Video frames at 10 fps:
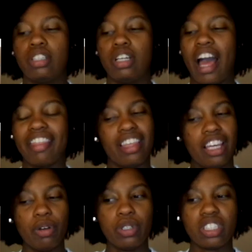I
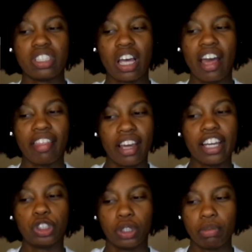think I
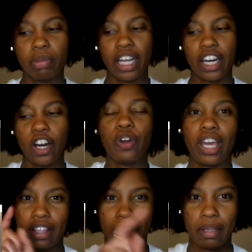trimmed my hair.
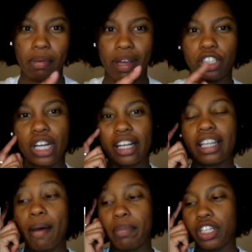Okay, let me backtrack.
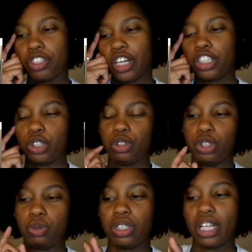That picture I showed you
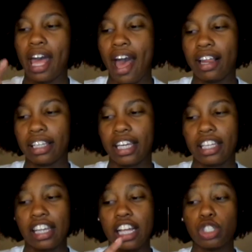with Allie,
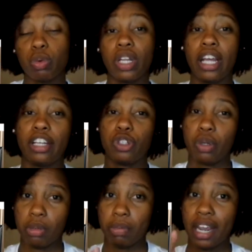that's when I
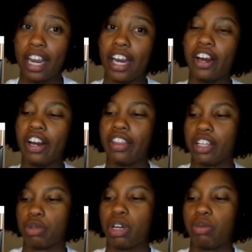trimmed my hair, and
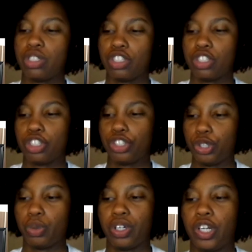that's why it was a little
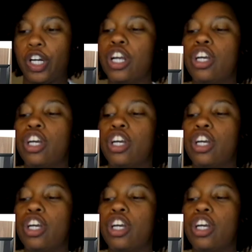shorter.